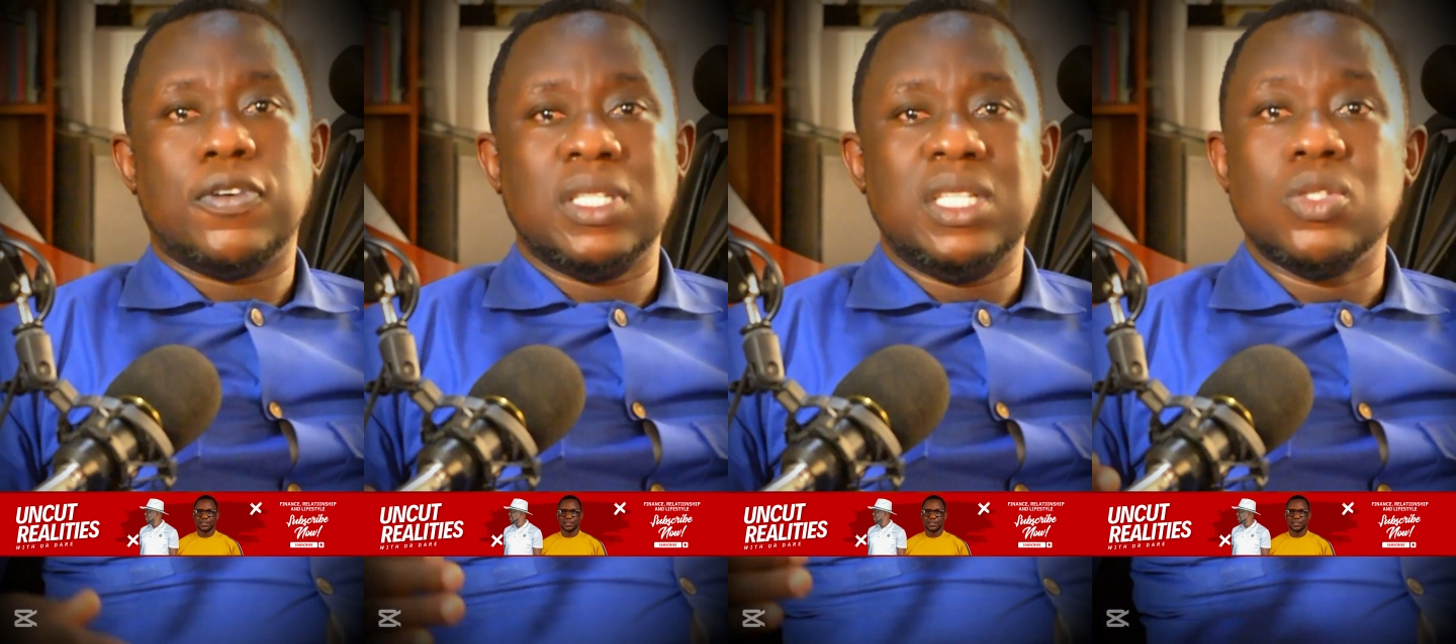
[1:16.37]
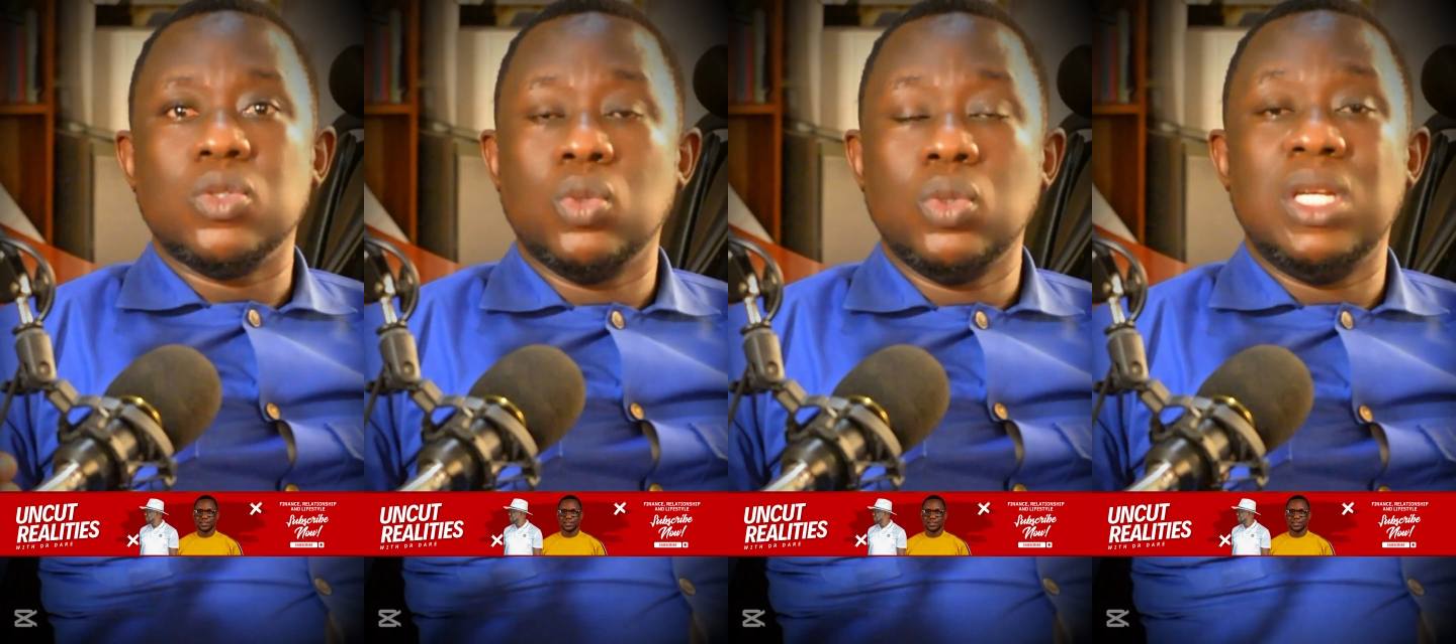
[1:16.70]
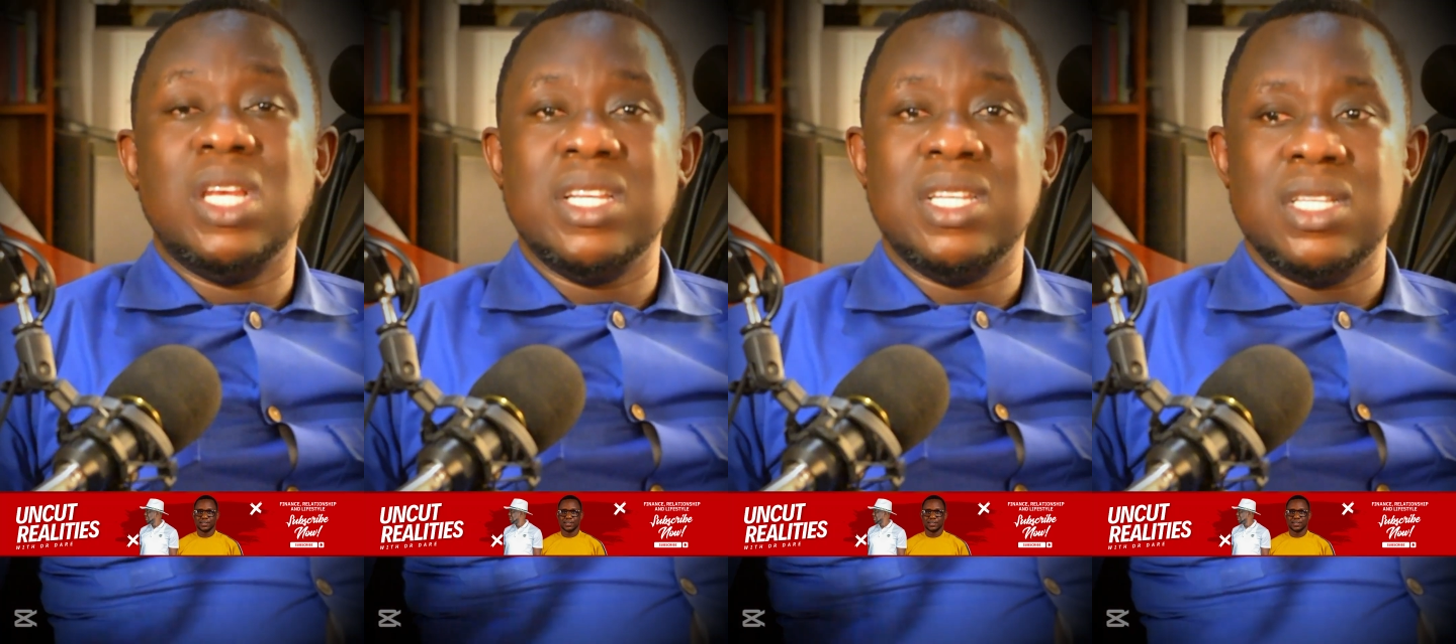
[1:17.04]
for these good
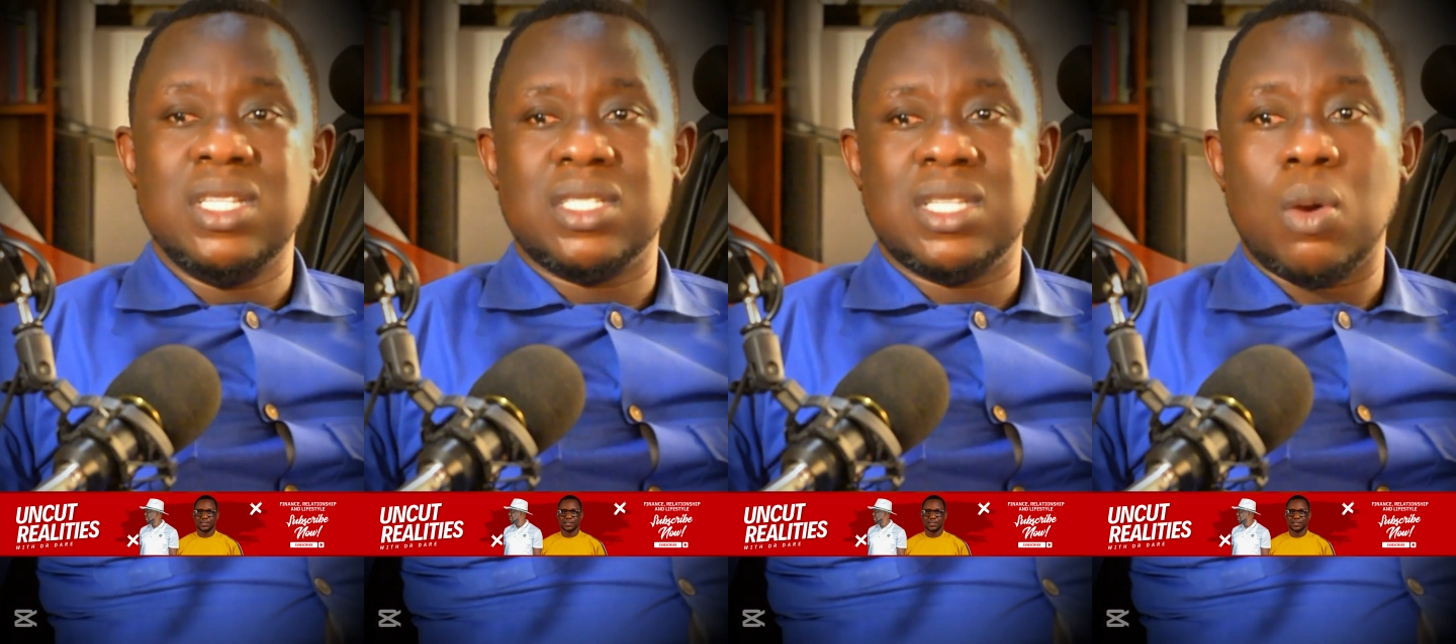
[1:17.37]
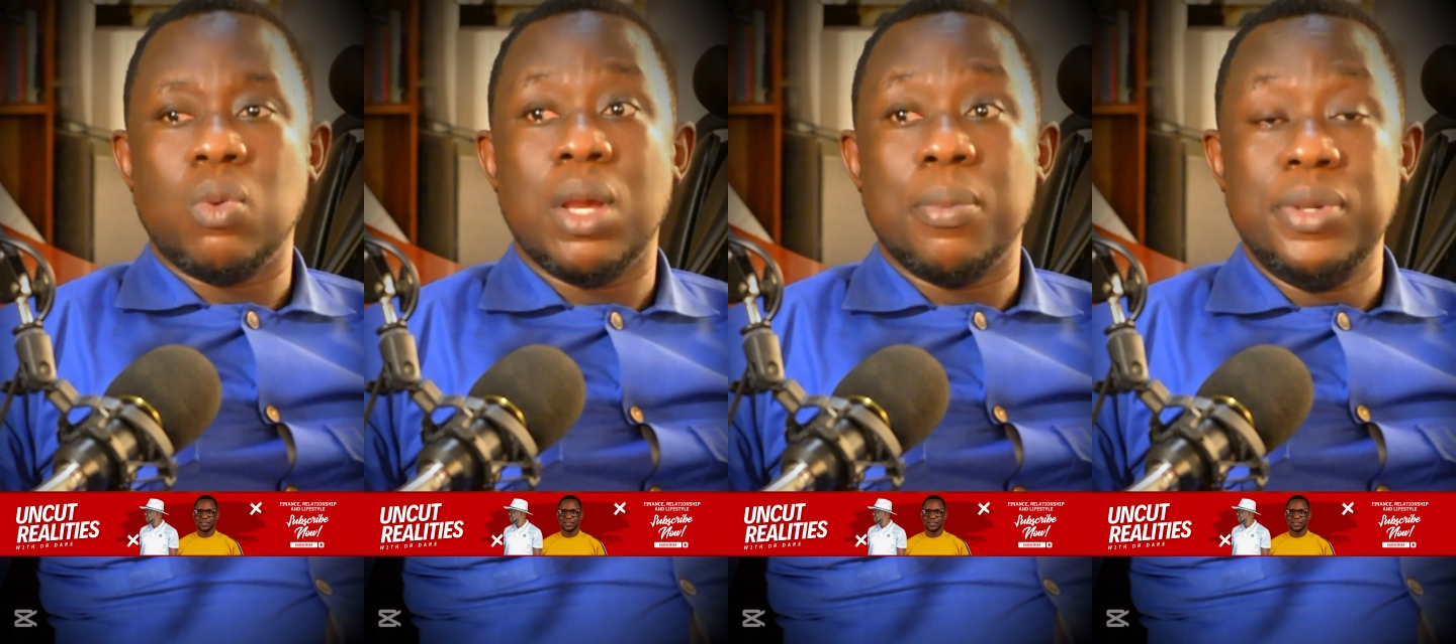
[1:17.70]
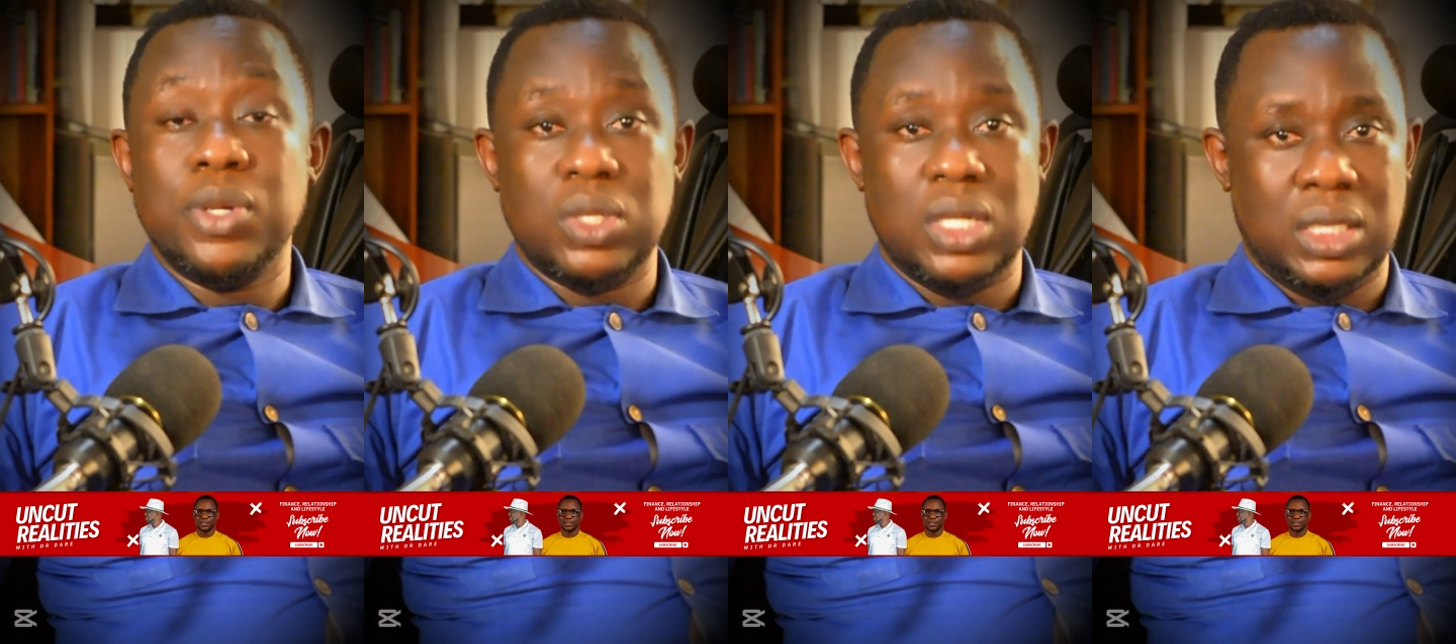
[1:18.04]
ladies that we are
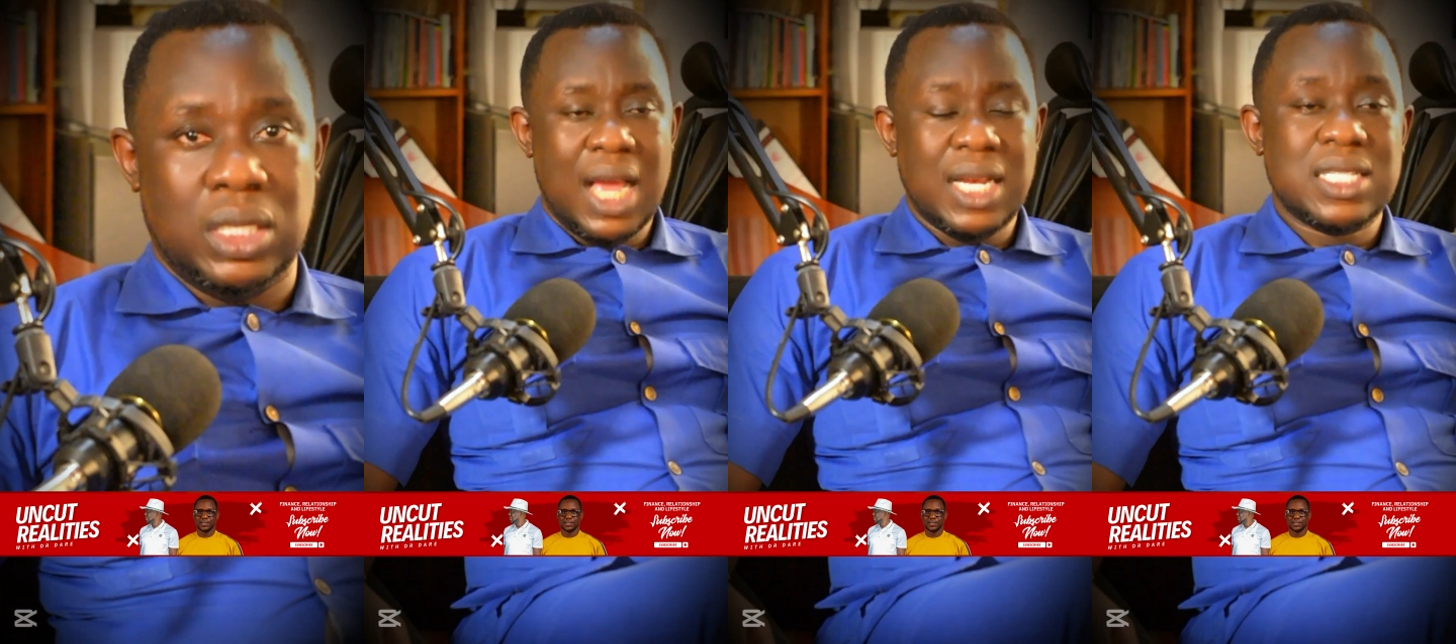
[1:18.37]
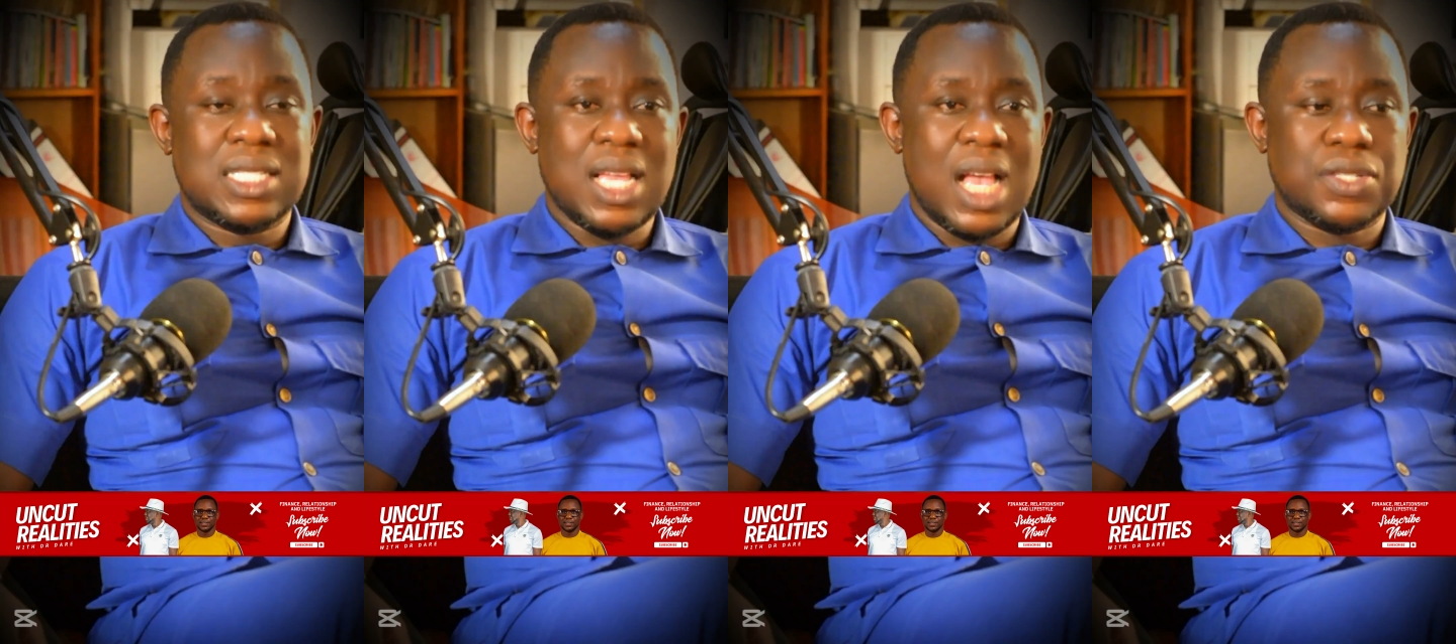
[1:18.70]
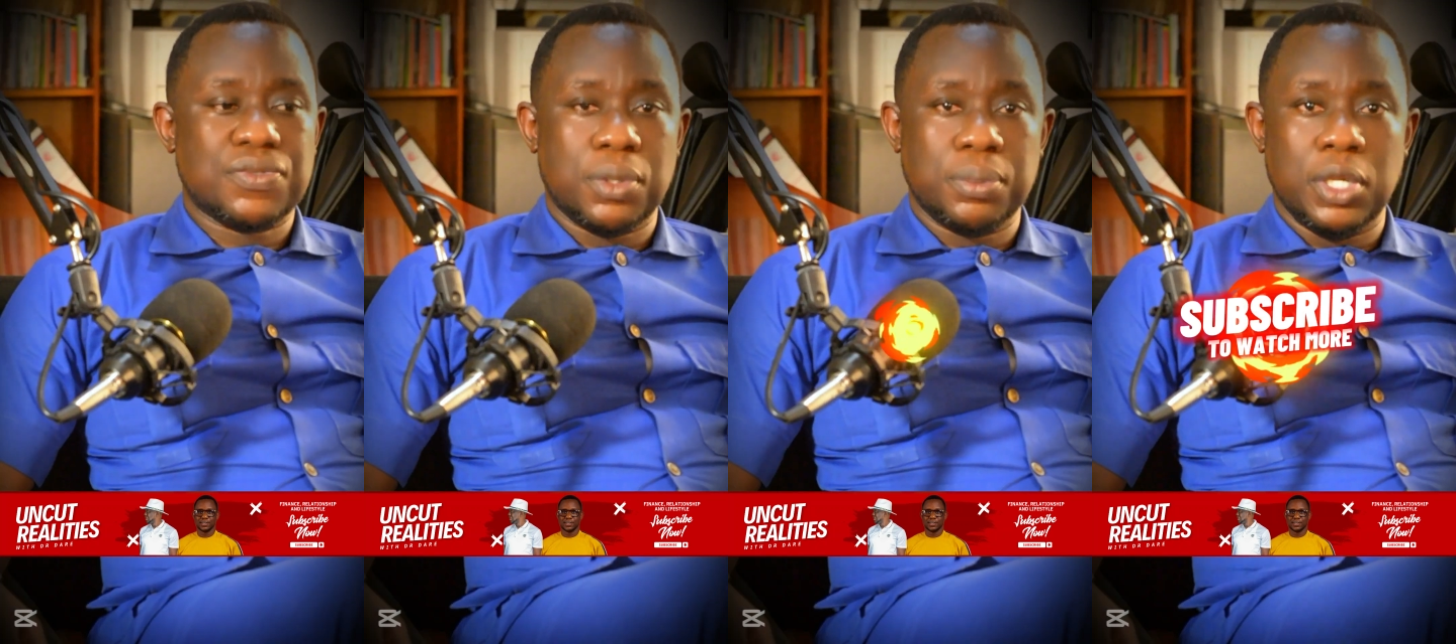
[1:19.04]
building, and it
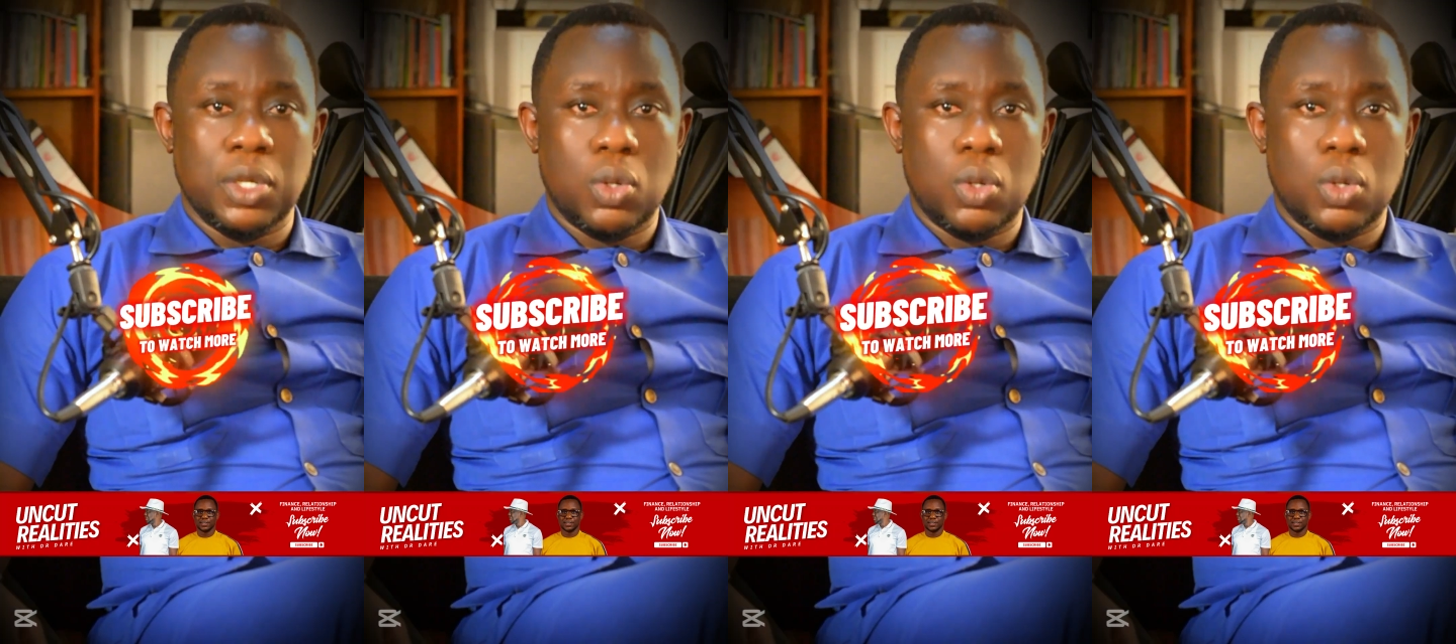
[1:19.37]
starts from the